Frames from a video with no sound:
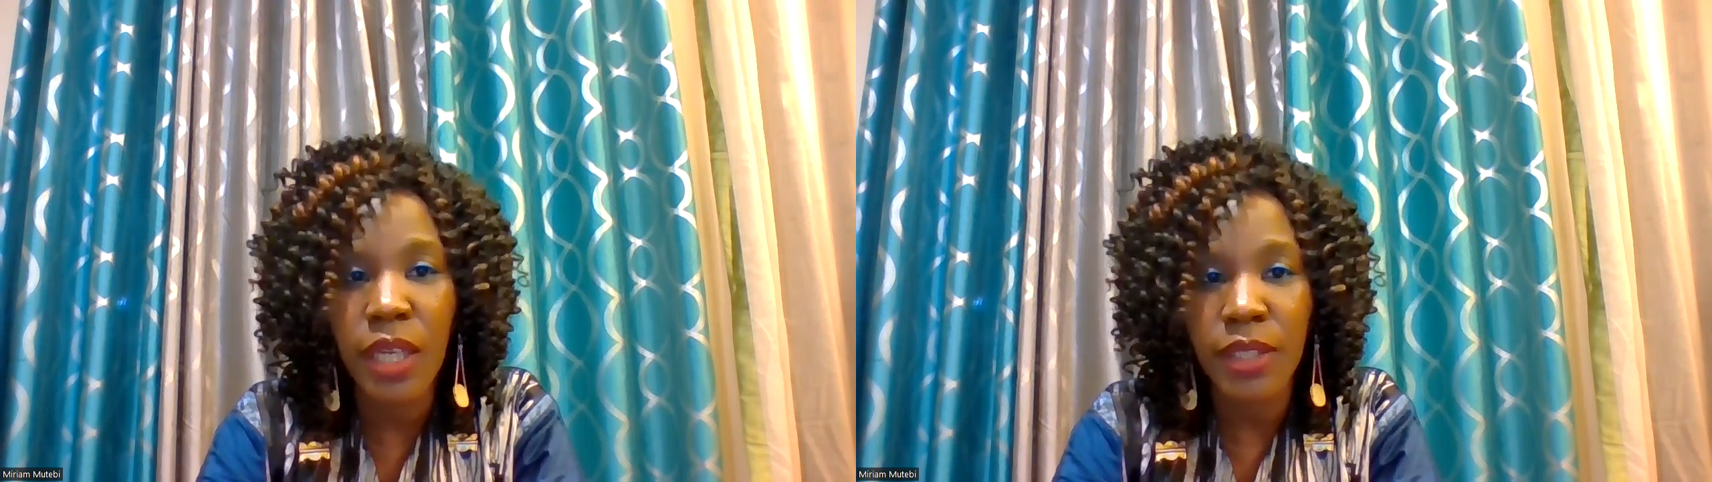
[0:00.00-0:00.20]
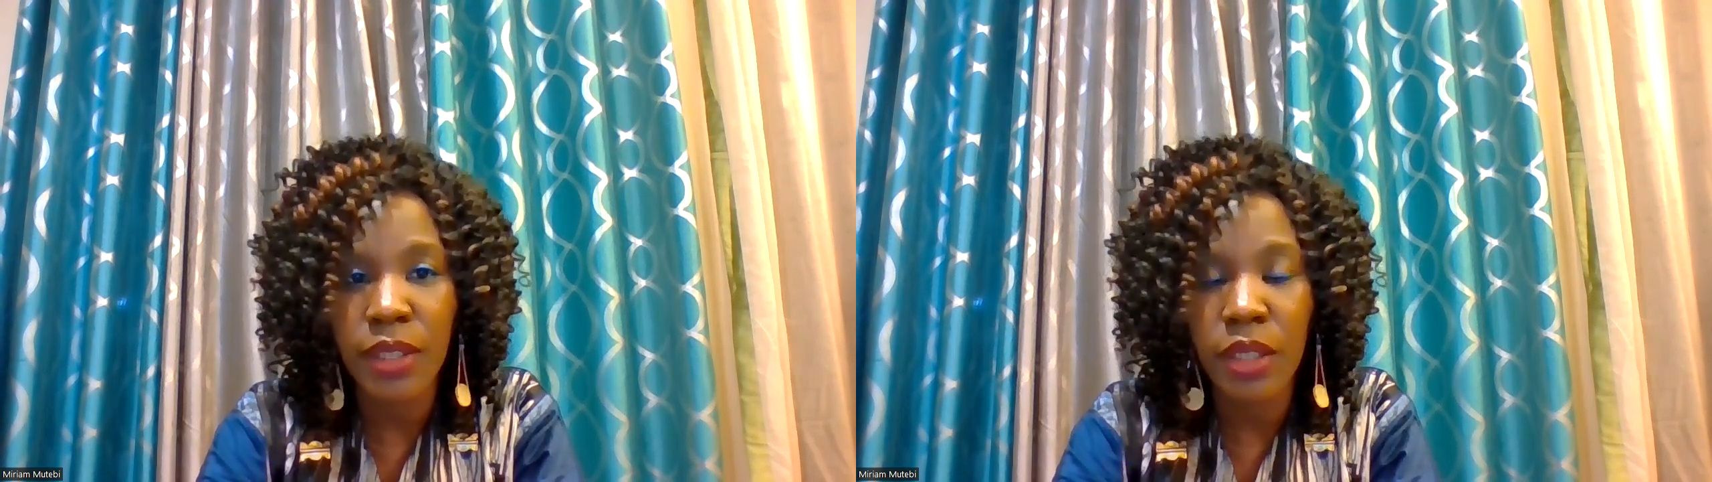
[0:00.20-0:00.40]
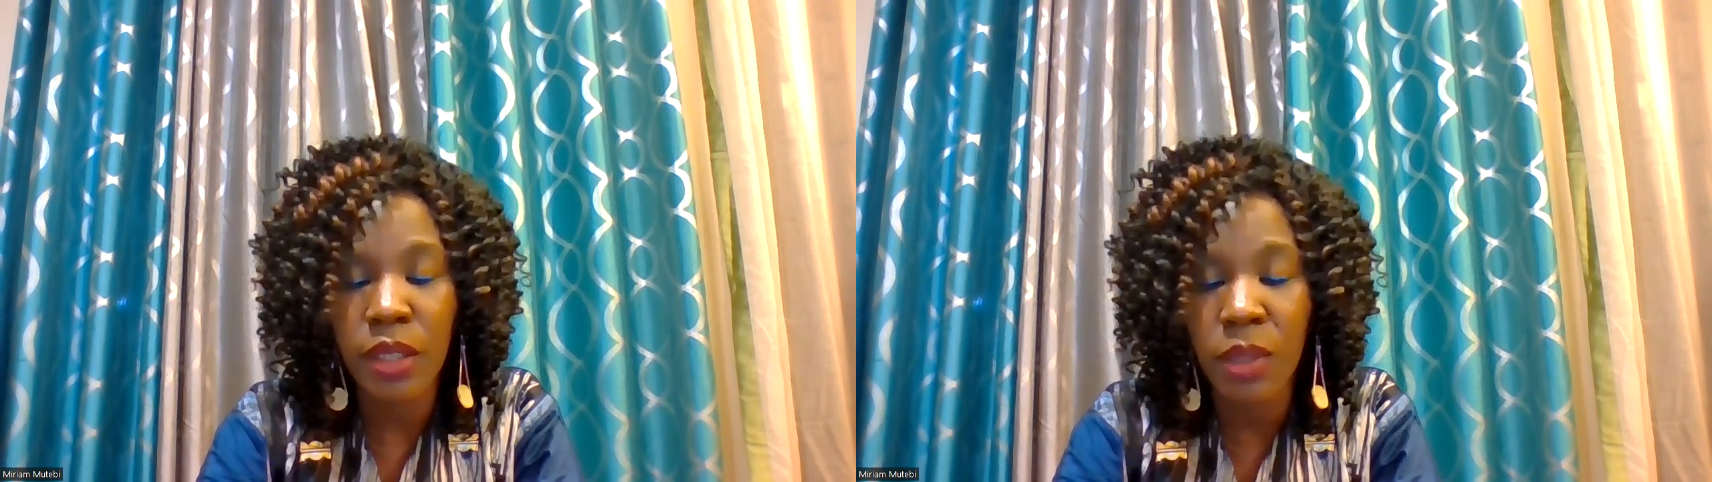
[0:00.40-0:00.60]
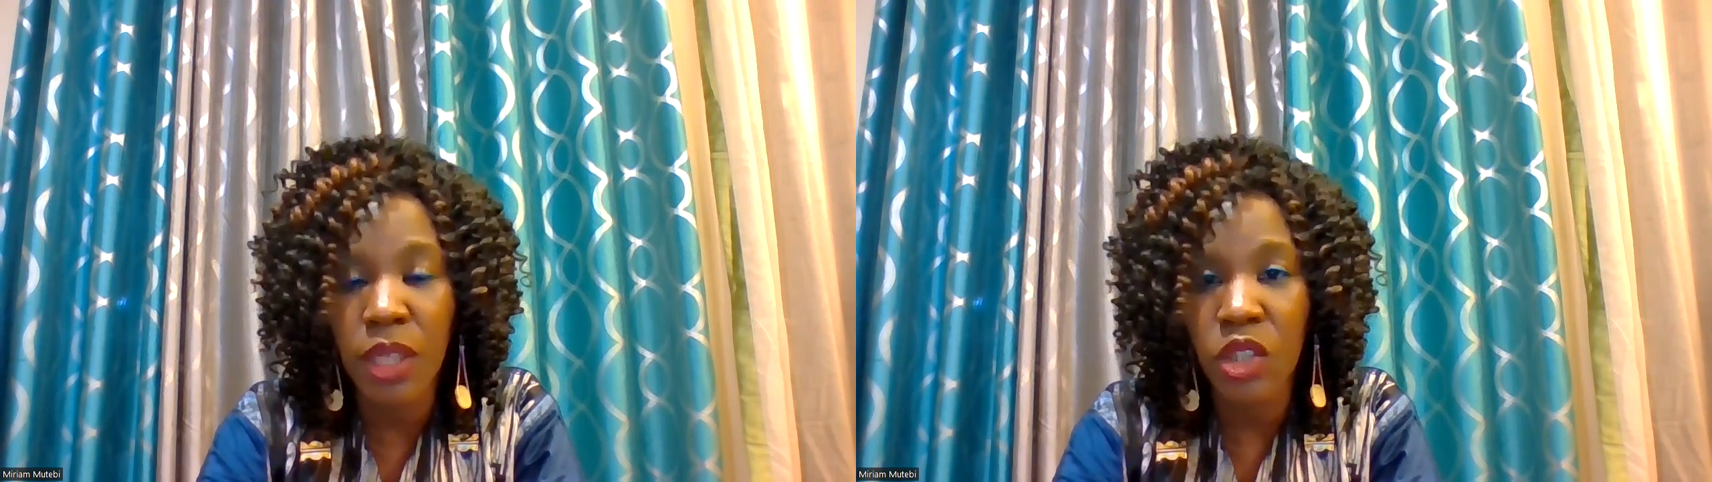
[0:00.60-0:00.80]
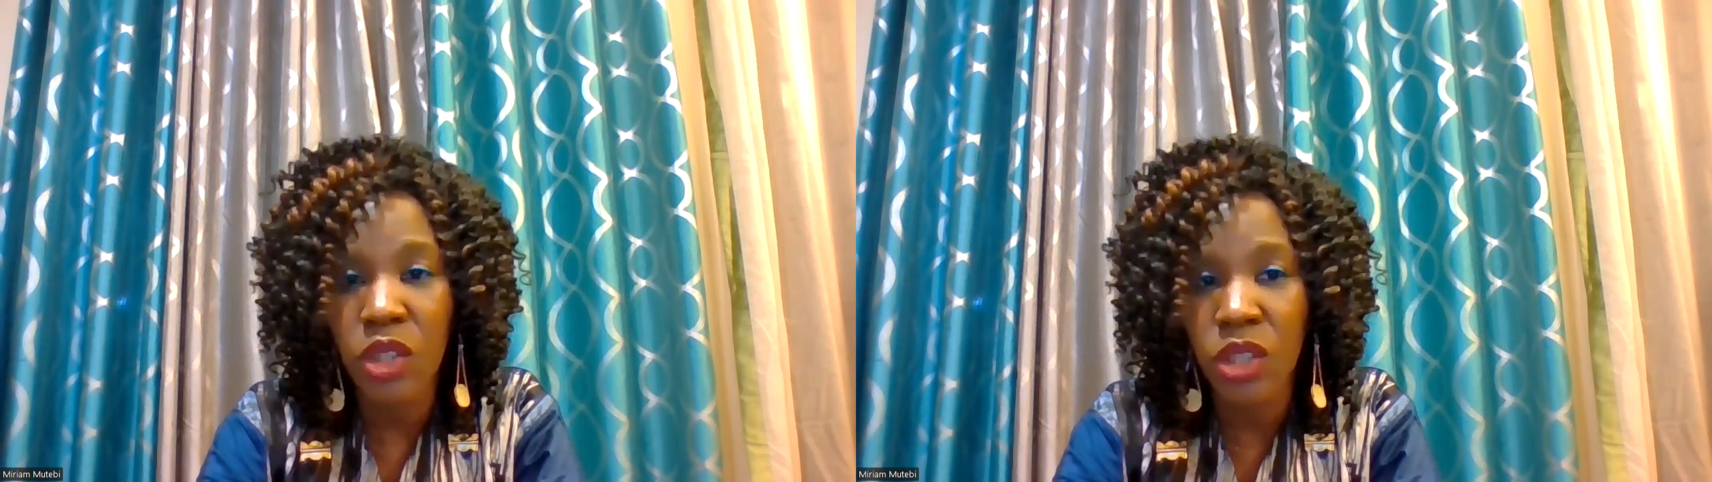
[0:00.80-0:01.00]
cancer
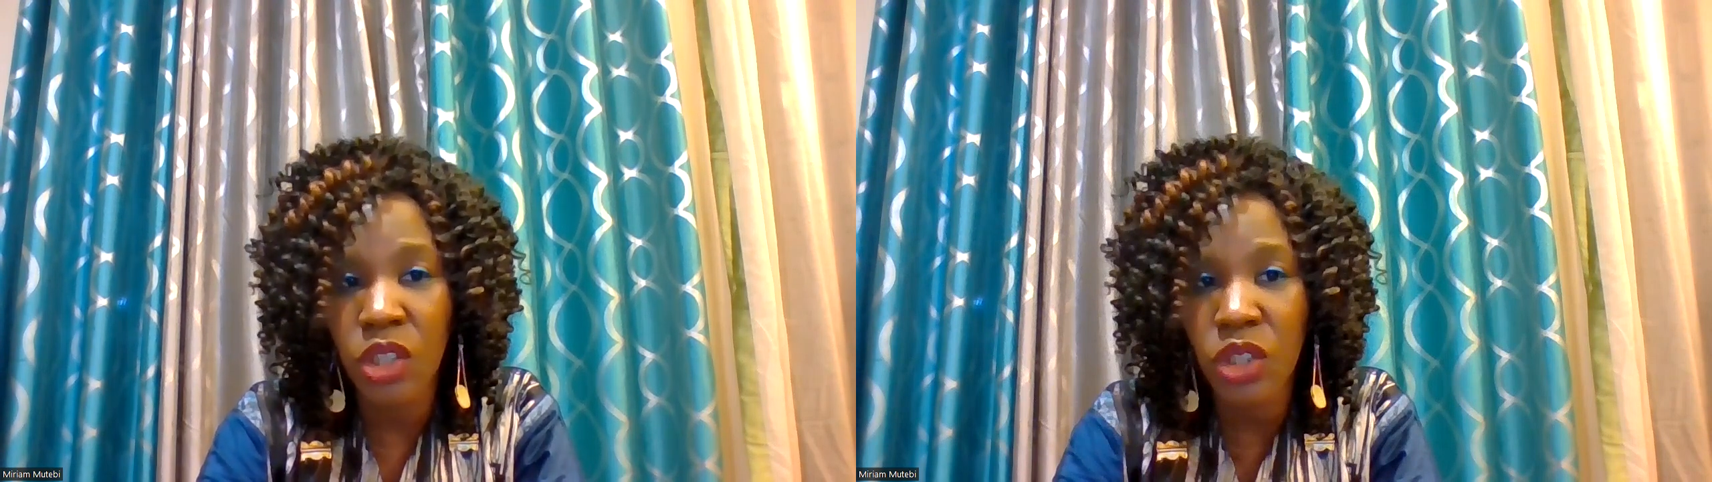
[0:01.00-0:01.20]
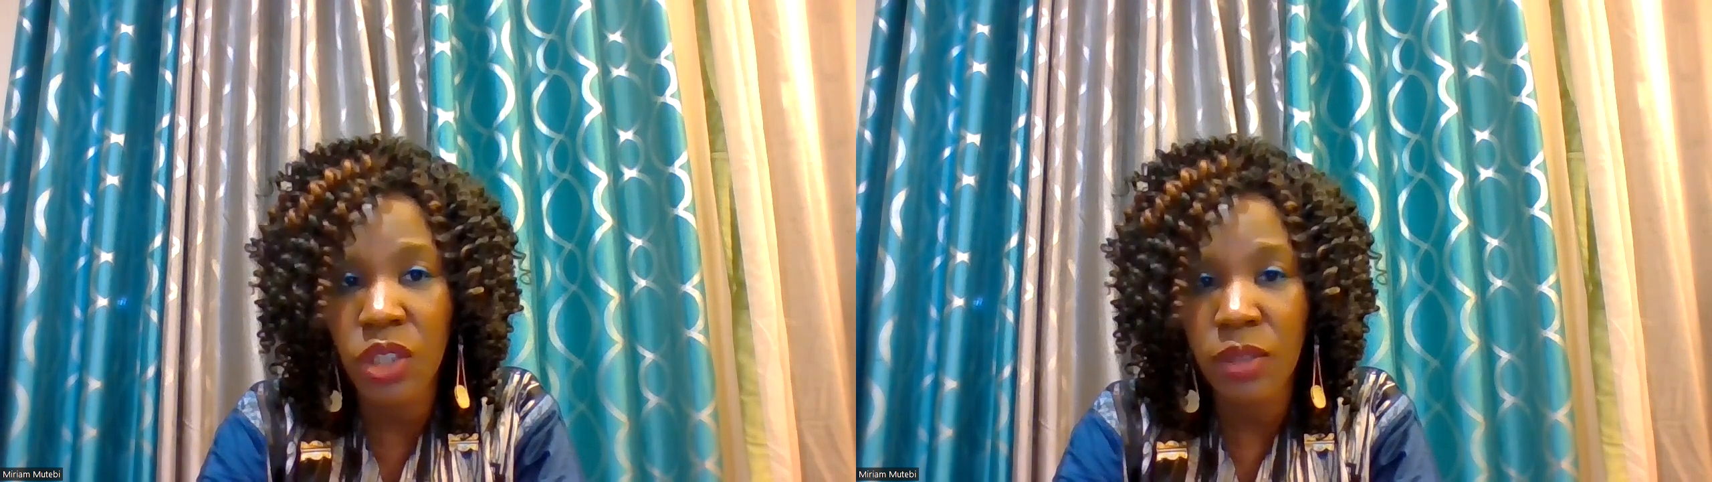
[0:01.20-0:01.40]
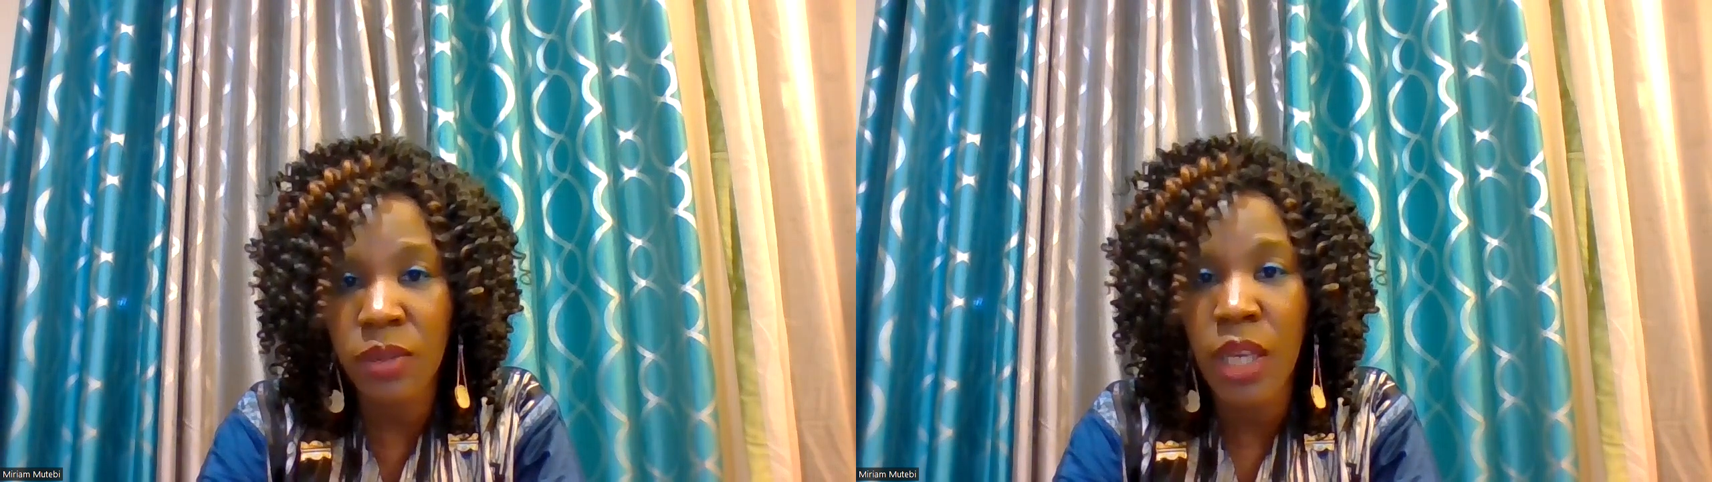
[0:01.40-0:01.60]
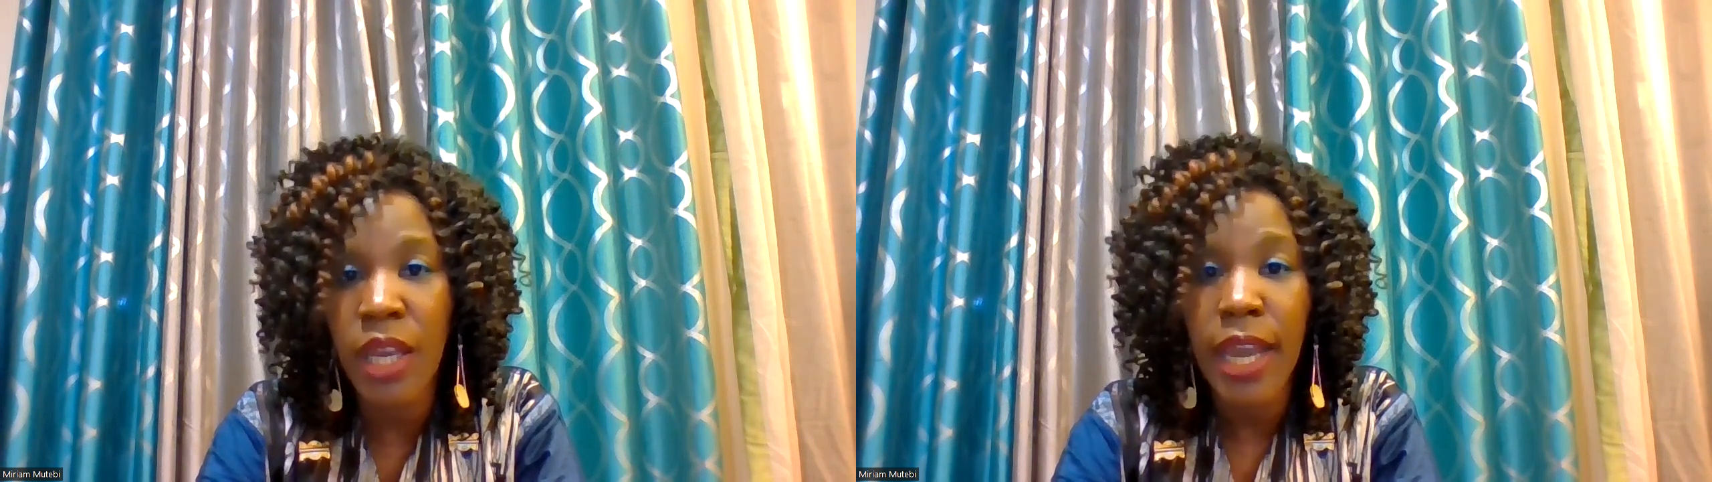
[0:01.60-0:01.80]
elimination initiatives